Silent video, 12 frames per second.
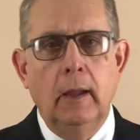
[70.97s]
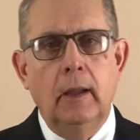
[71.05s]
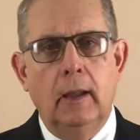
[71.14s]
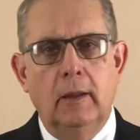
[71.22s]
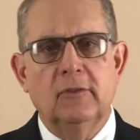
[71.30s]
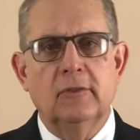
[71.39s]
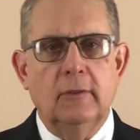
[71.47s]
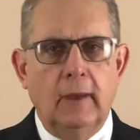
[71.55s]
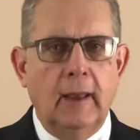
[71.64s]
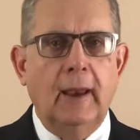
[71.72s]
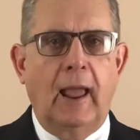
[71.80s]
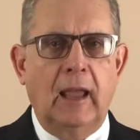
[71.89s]
it's
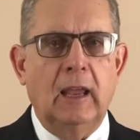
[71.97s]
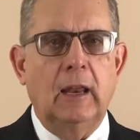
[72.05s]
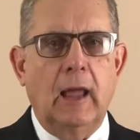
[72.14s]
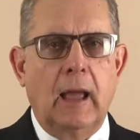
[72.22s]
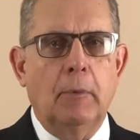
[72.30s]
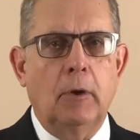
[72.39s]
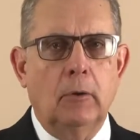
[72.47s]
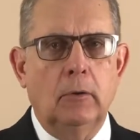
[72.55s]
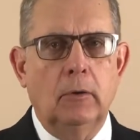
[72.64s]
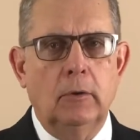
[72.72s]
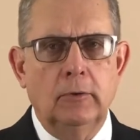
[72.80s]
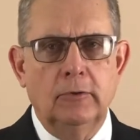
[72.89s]
an
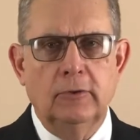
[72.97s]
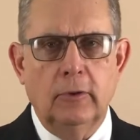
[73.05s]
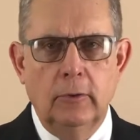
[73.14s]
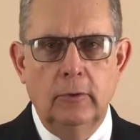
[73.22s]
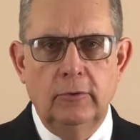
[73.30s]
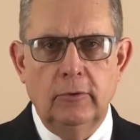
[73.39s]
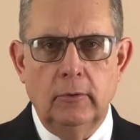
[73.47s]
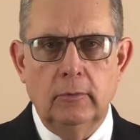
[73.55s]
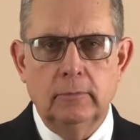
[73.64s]
economical solution.